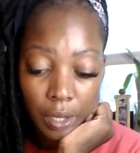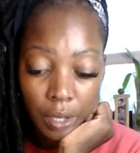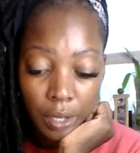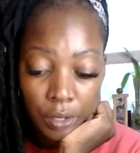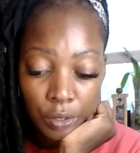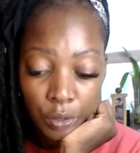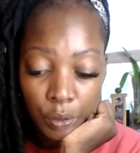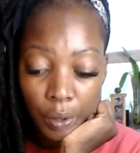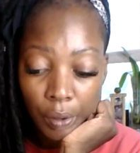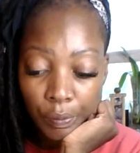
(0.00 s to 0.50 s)

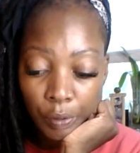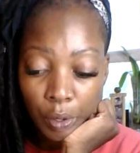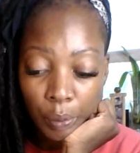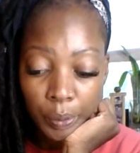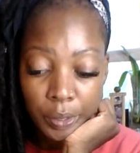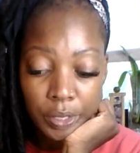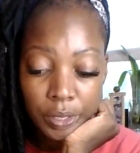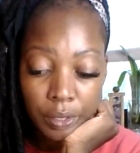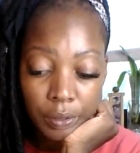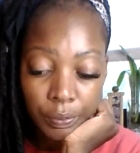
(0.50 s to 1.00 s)
You have
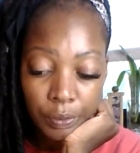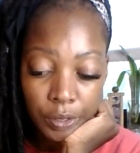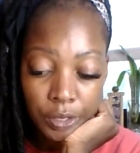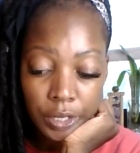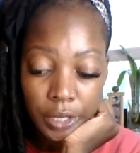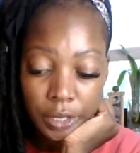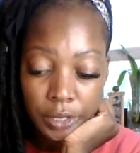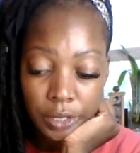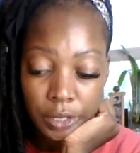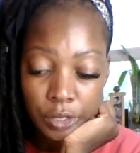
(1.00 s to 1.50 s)
always stood for
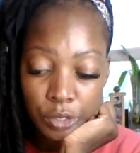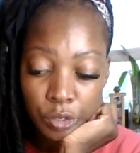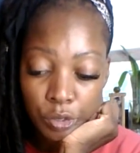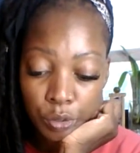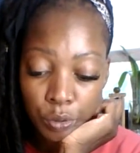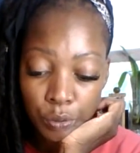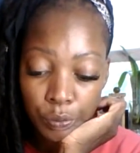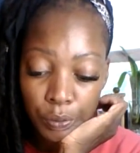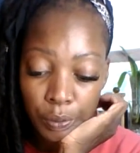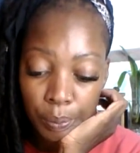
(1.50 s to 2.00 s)
justice,
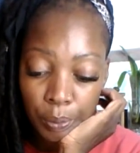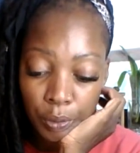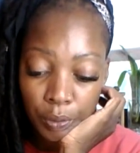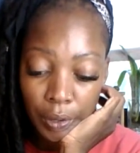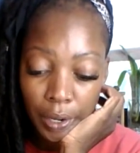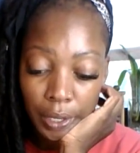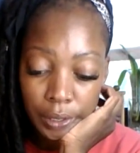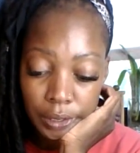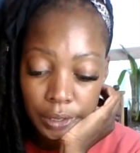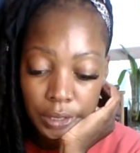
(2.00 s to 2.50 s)
truth, and
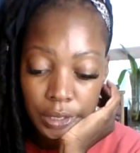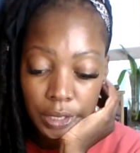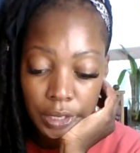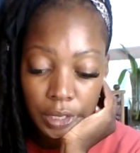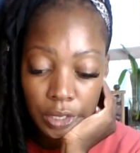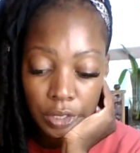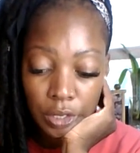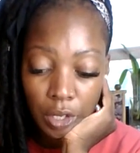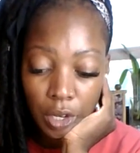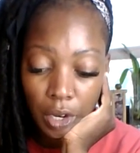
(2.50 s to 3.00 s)
morality,
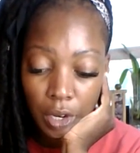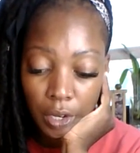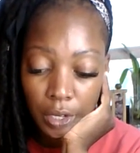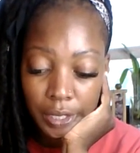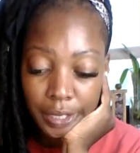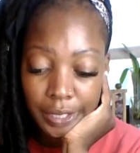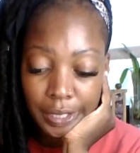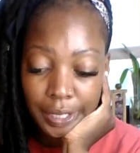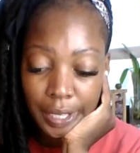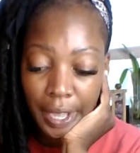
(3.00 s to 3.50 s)
and your heart is
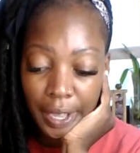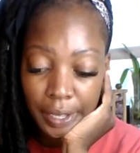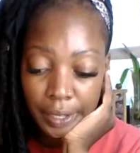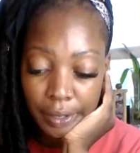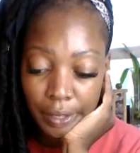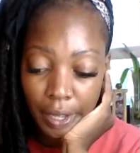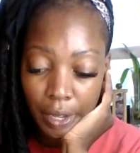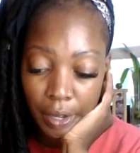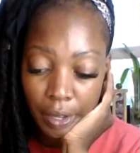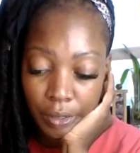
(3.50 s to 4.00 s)
set, and
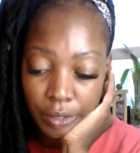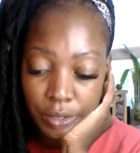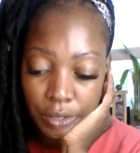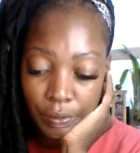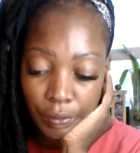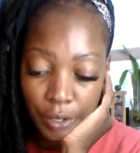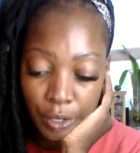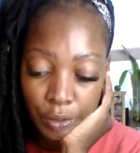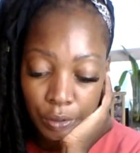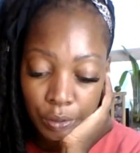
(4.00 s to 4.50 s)
that others
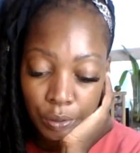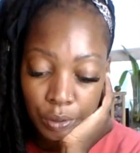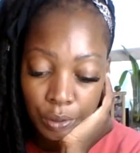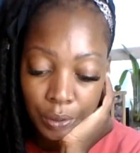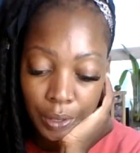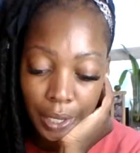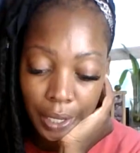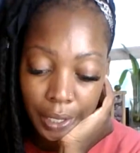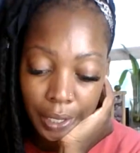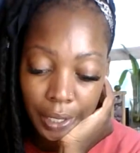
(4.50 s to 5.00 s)
around you do
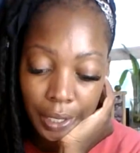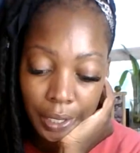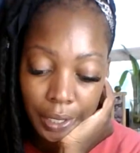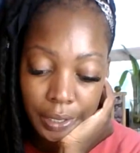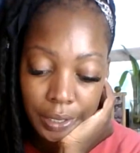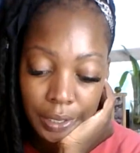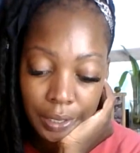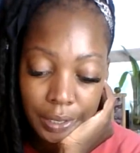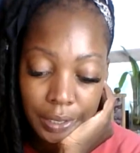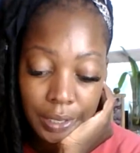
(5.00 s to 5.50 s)
not adhere
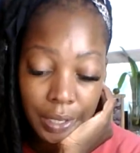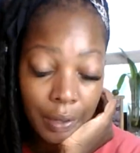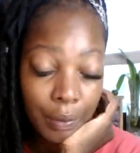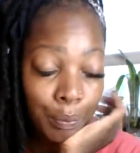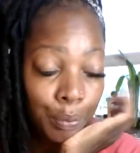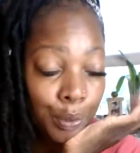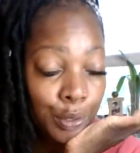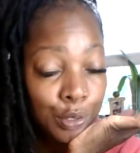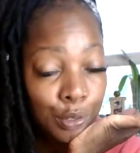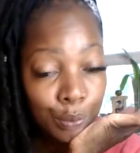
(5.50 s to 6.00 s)
to the same
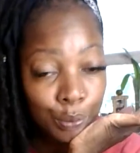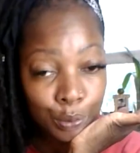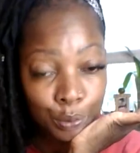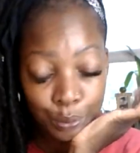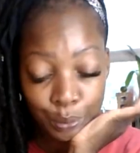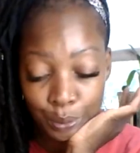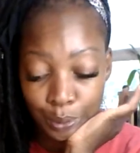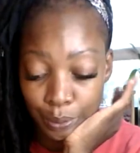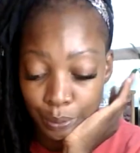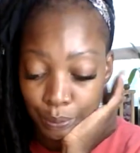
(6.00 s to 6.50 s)
principles.